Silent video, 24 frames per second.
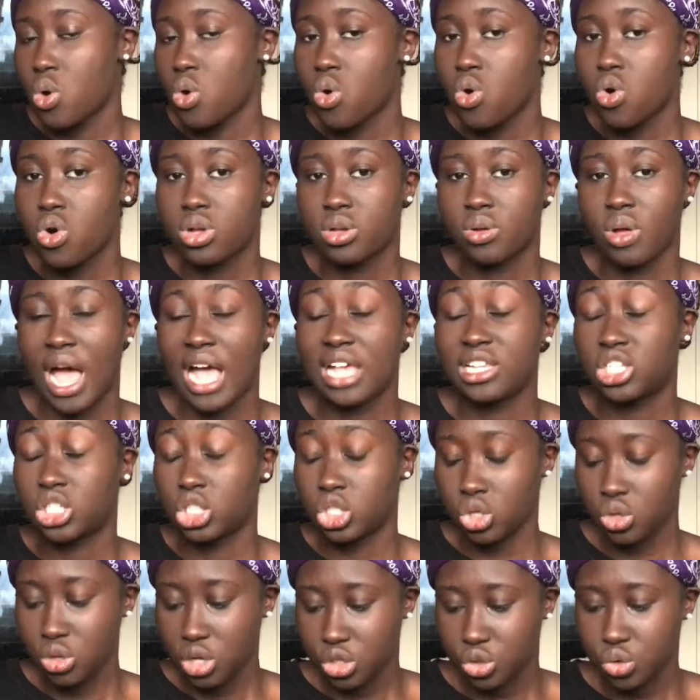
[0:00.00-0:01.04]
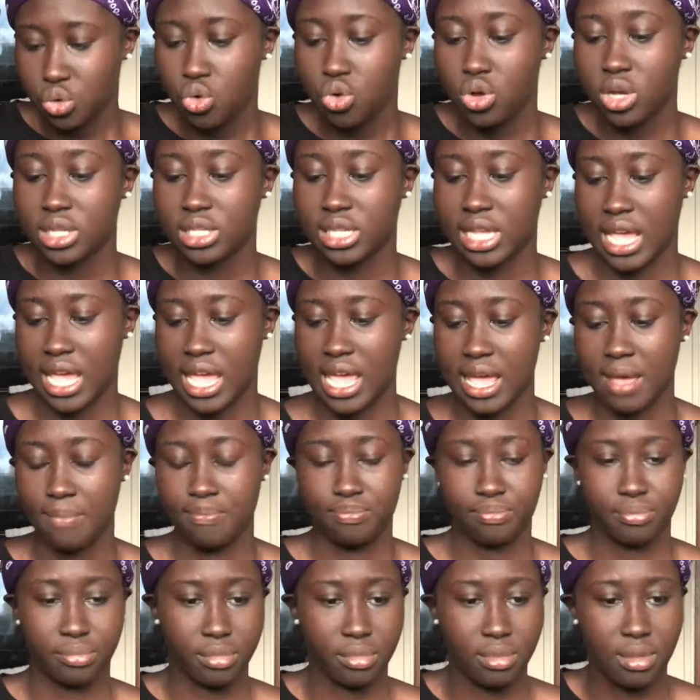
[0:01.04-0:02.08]
all, as soon as August hit,
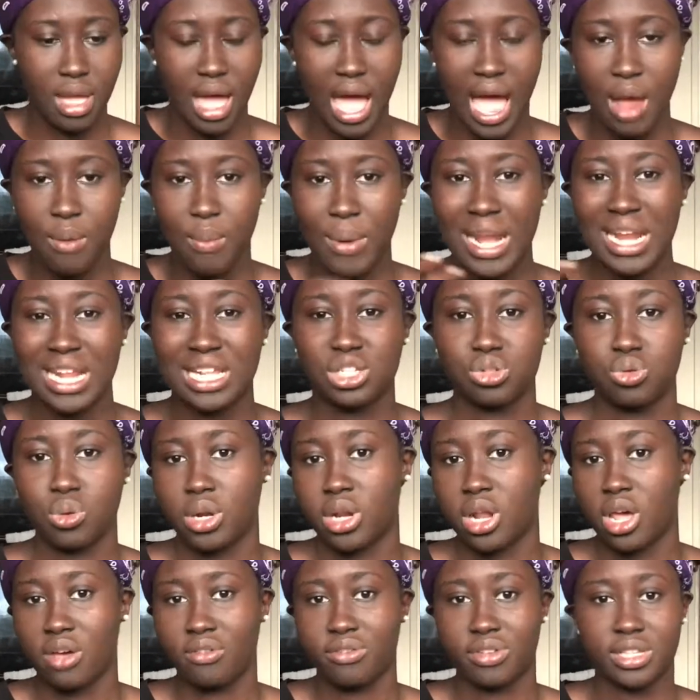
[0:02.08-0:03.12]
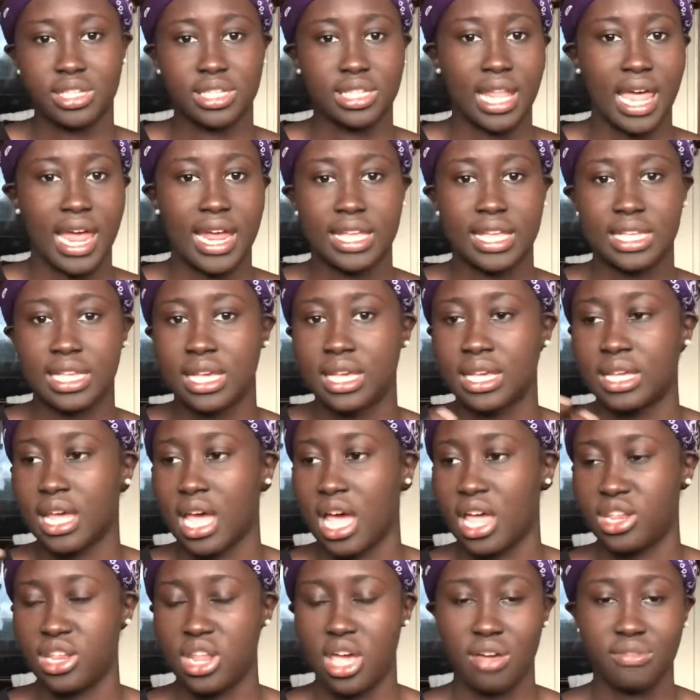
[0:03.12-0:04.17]
I went into a nervous, like
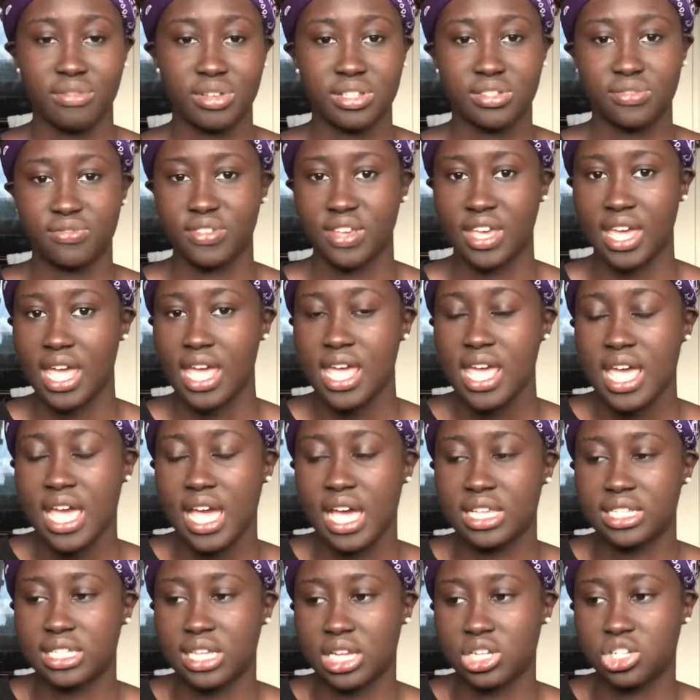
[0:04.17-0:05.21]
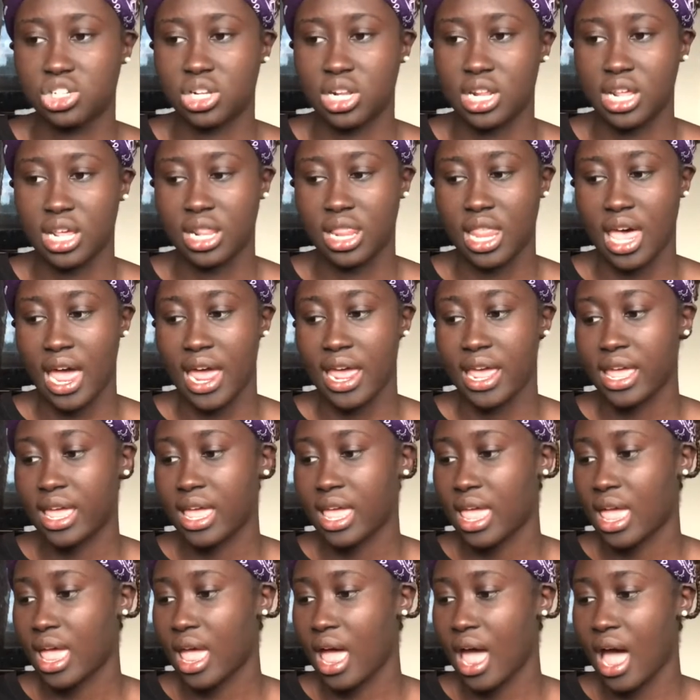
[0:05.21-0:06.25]
a nervous fit essentially. Like
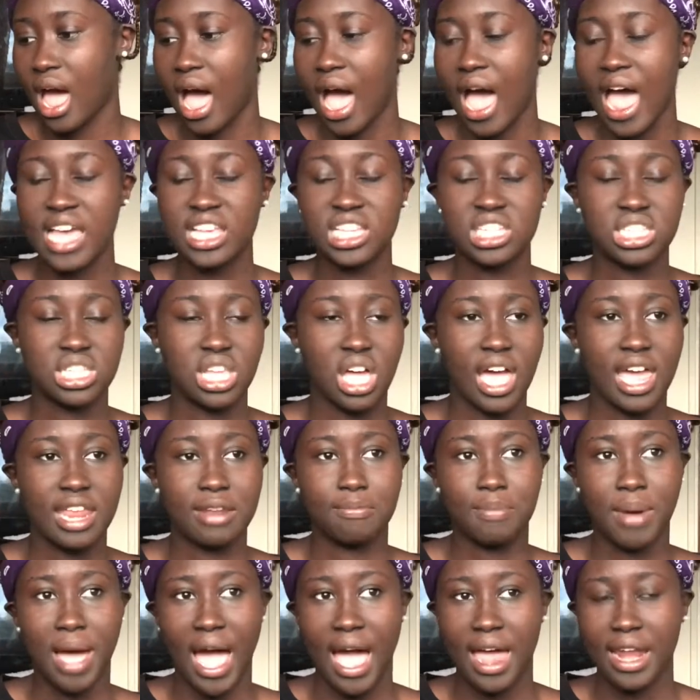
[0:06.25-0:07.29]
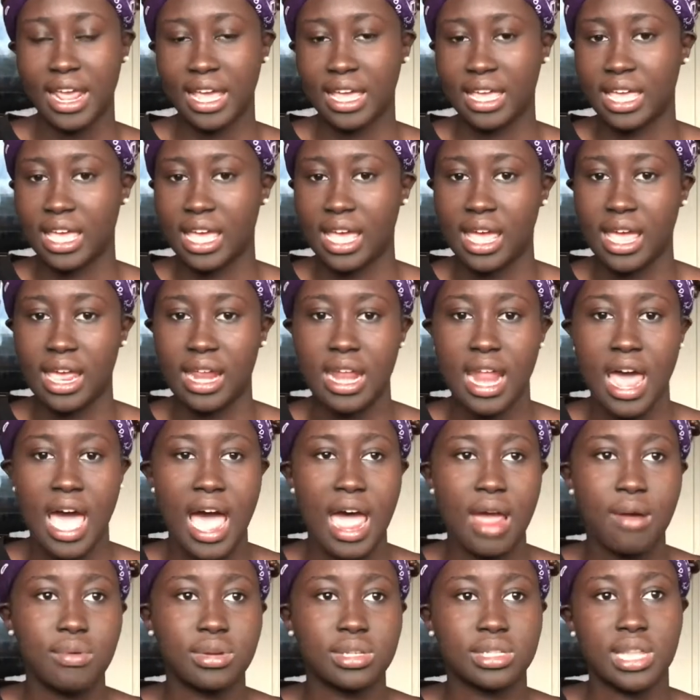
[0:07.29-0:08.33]
I started panicking.
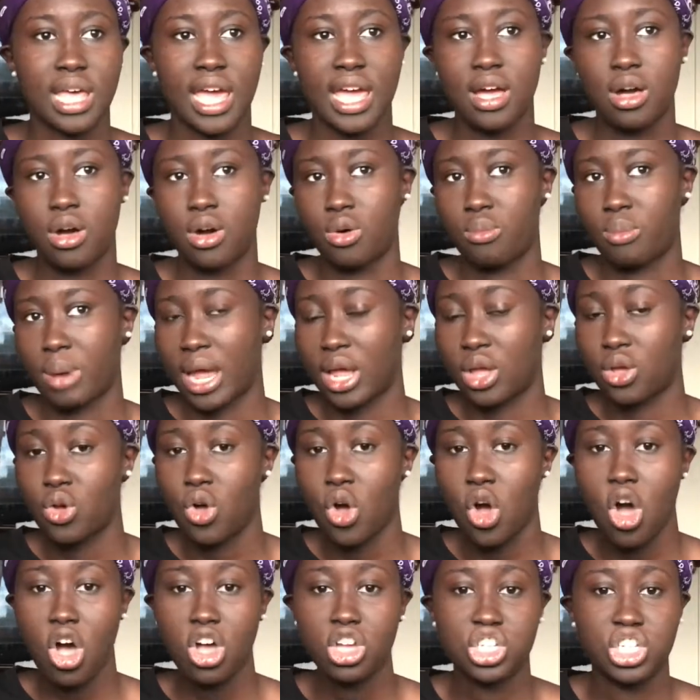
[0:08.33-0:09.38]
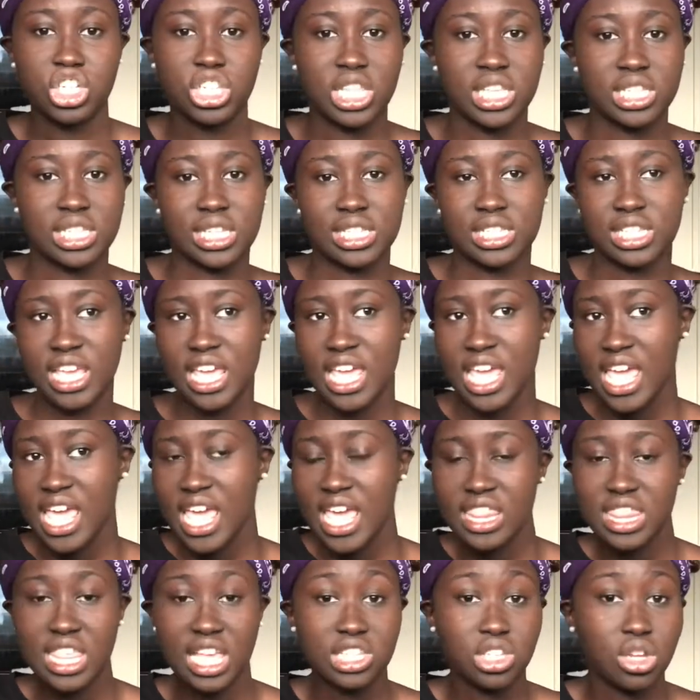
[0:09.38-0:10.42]
I was like, oh my gosh, this is
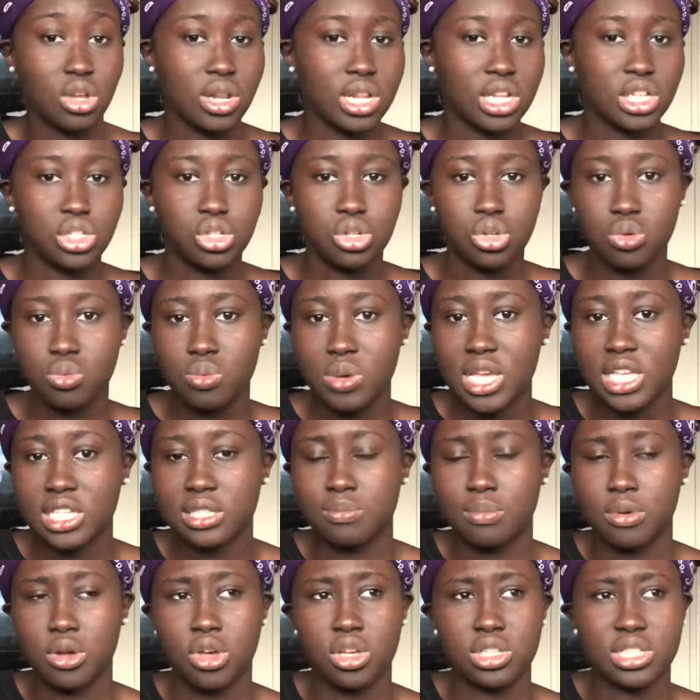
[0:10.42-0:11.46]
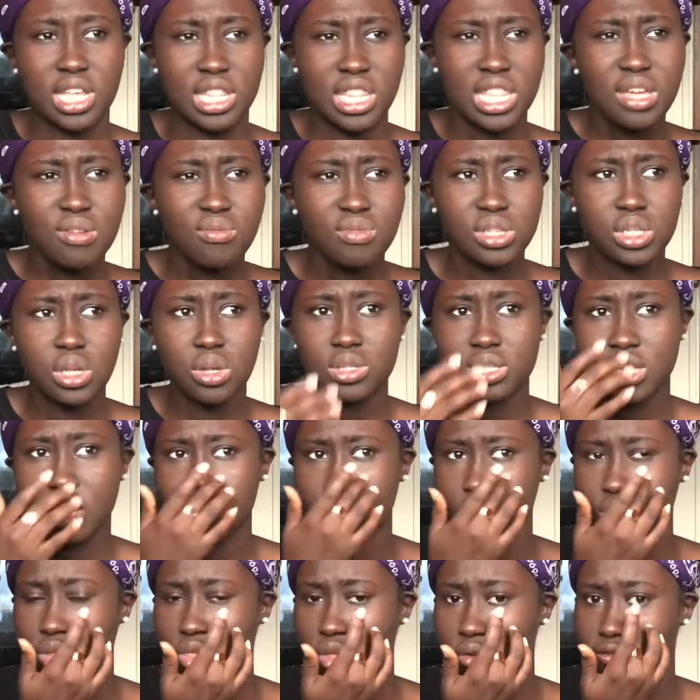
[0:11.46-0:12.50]
it. There's only two weeks because I think results day
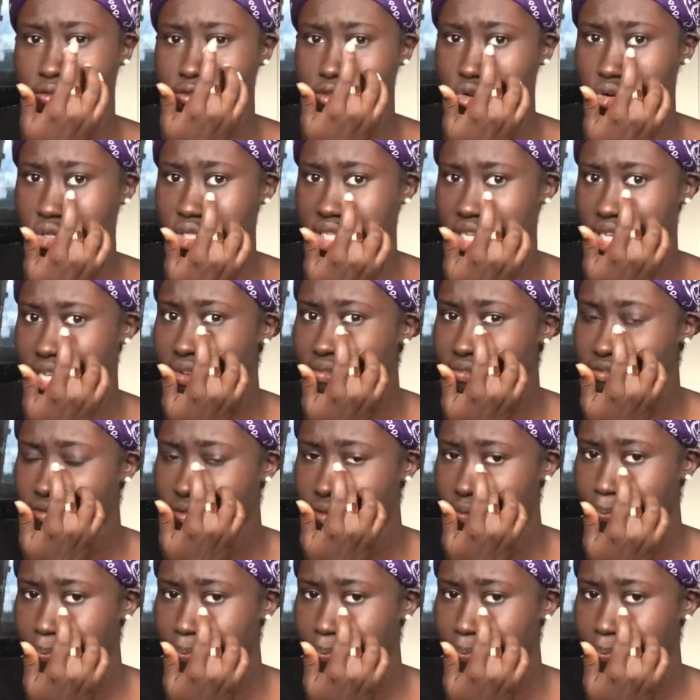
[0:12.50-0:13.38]
was on the fourteenth